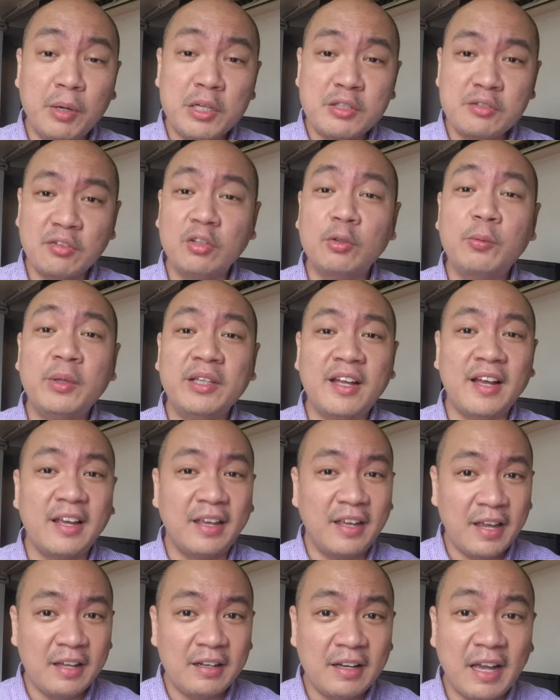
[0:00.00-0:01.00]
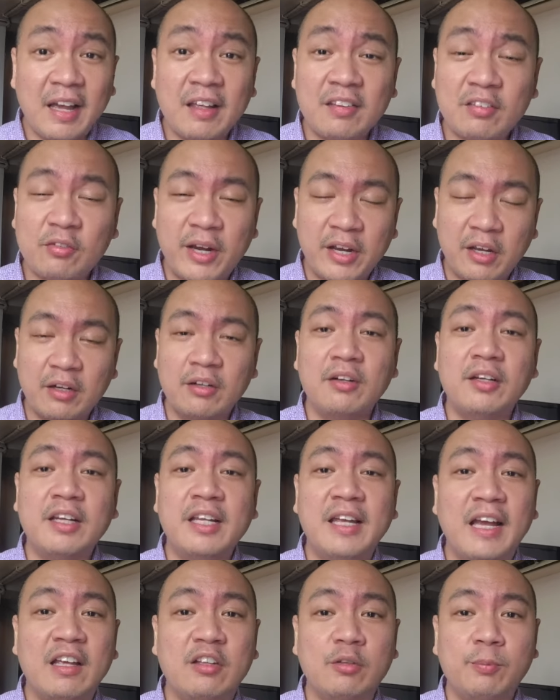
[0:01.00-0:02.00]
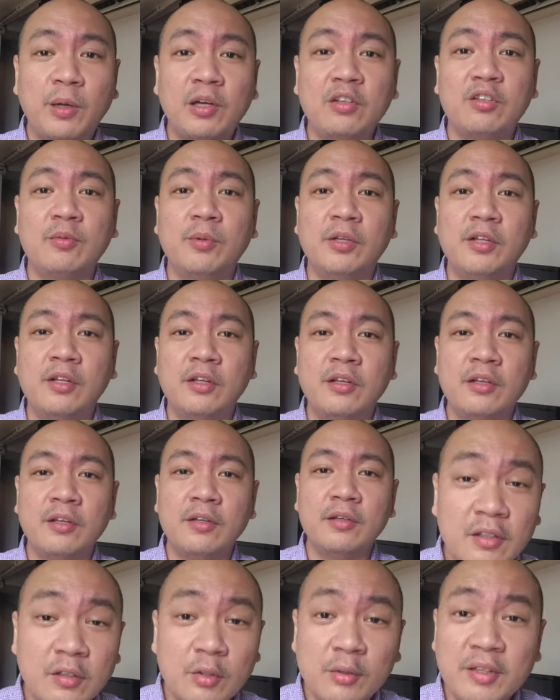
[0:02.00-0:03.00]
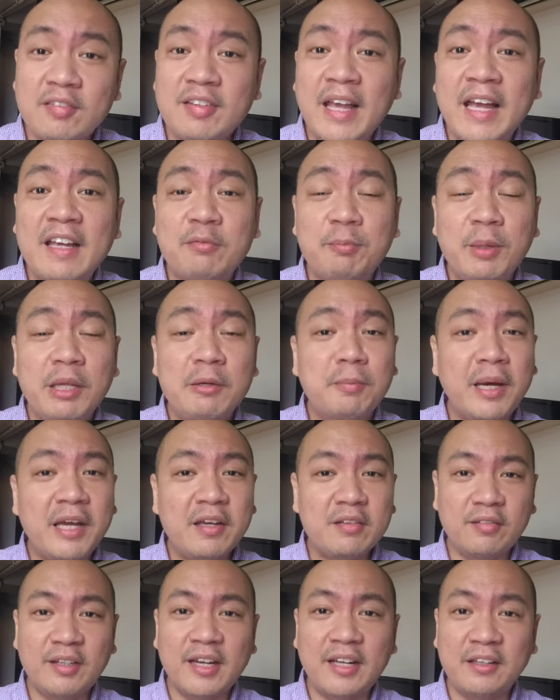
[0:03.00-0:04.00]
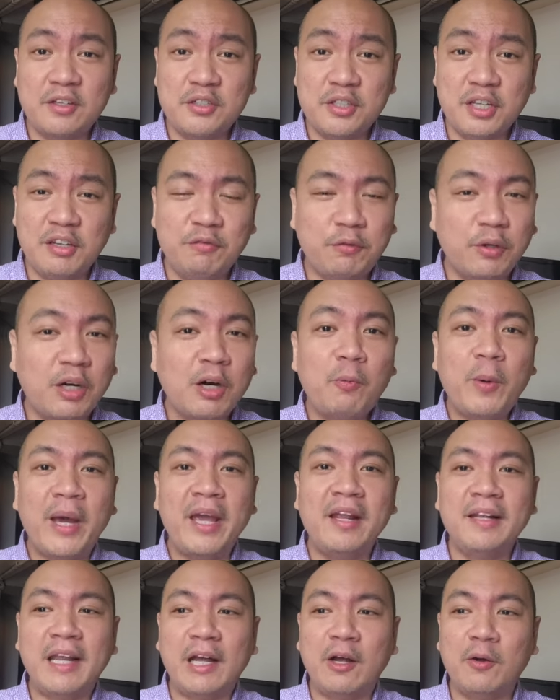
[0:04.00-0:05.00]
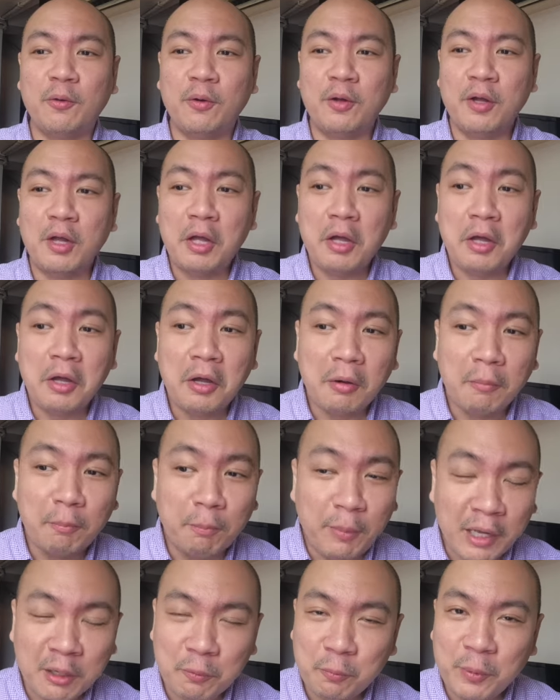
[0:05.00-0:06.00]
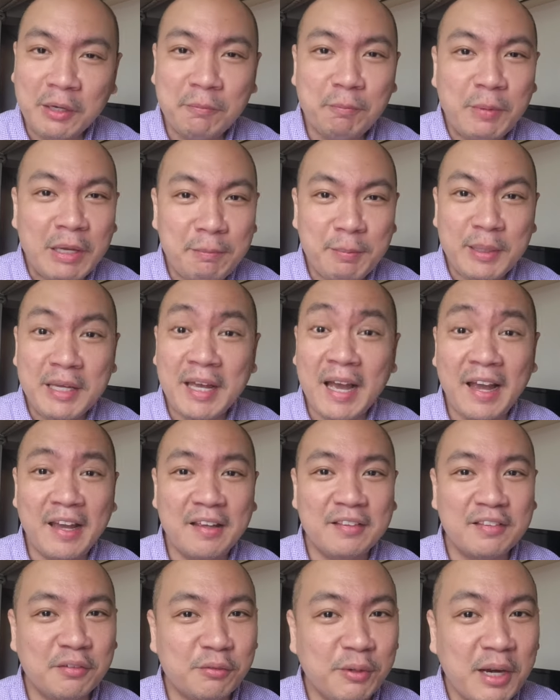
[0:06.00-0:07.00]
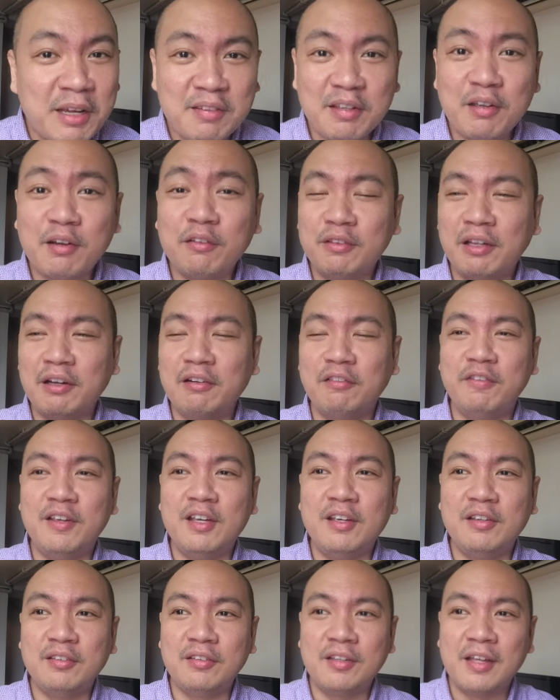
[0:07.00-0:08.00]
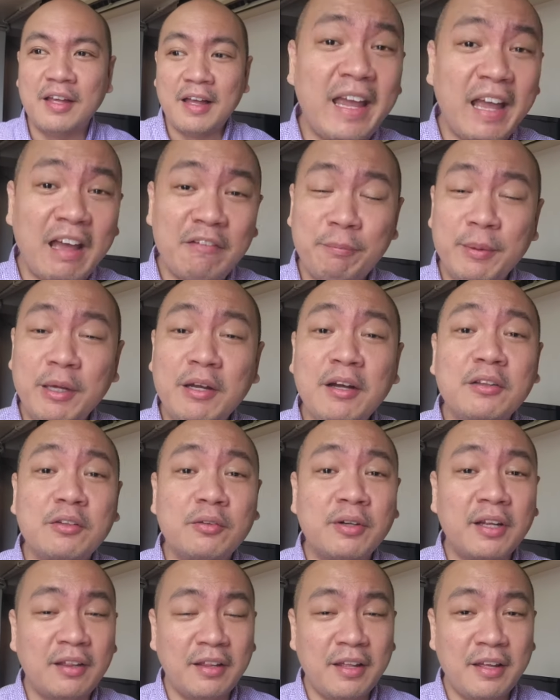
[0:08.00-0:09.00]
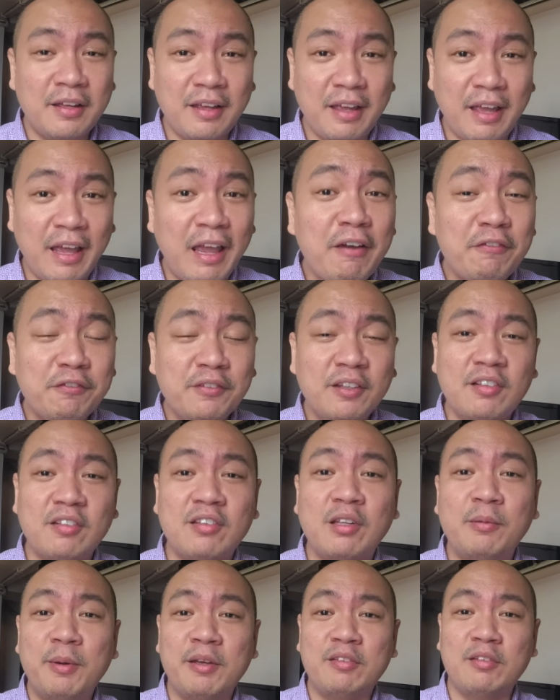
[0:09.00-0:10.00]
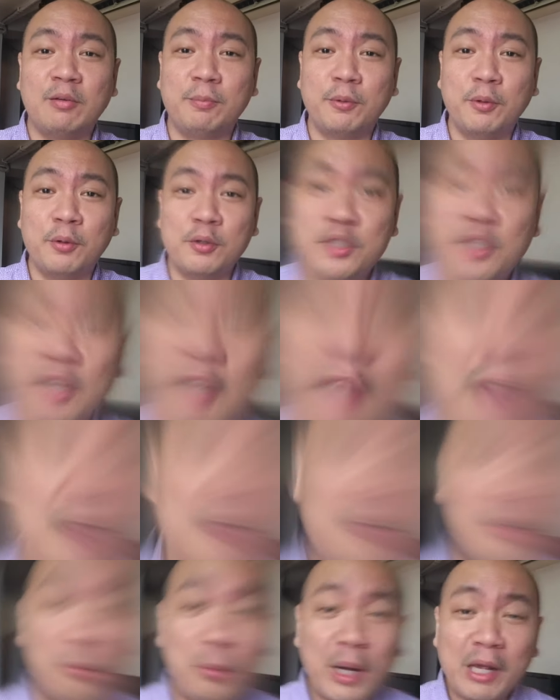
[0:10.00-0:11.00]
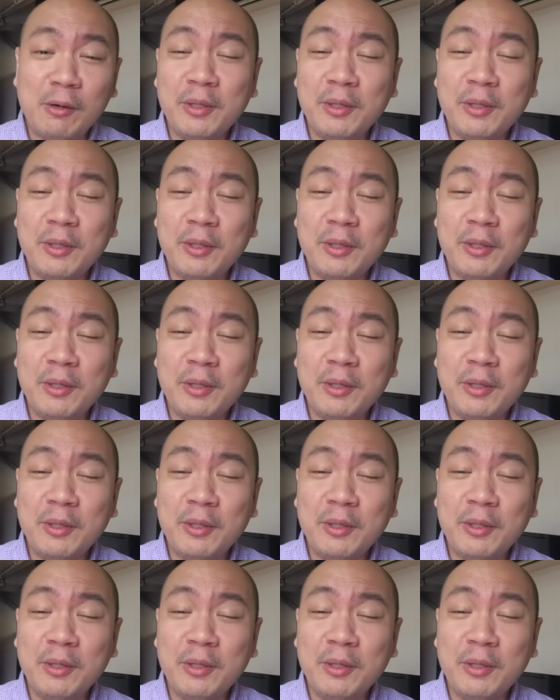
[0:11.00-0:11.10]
but just do it again as regularly as possible. So this has been my strategy for a while now. But with BPI's raising of their fees, I have begun to rethink if this is the best approach. So